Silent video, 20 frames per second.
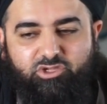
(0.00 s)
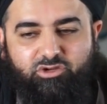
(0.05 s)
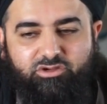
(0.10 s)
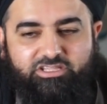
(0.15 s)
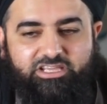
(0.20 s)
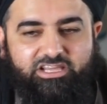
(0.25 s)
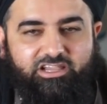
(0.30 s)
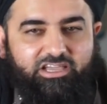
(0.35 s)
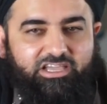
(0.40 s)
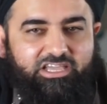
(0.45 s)
you know
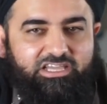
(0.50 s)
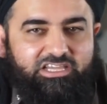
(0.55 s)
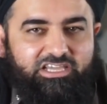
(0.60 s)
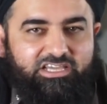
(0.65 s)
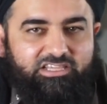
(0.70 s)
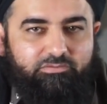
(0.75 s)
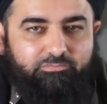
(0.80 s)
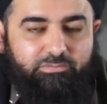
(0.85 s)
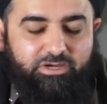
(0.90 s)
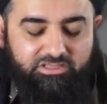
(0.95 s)
they're like
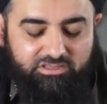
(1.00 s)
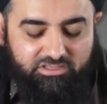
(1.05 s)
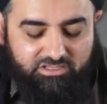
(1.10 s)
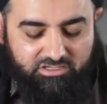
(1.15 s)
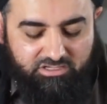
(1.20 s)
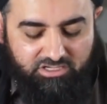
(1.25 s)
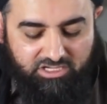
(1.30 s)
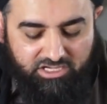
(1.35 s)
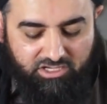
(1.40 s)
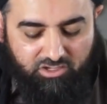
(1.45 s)
any other month
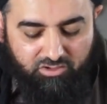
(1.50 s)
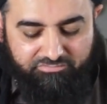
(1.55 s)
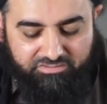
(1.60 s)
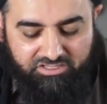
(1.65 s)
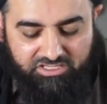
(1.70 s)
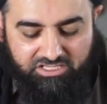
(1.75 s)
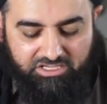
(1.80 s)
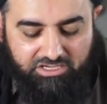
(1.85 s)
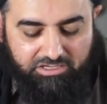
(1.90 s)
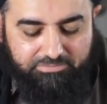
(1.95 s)
uh, of
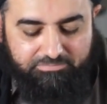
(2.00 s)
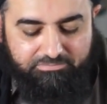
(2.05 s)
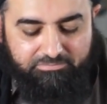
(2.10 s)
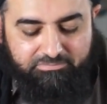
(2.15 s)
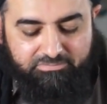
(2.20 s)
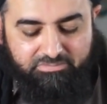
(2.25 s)
the year.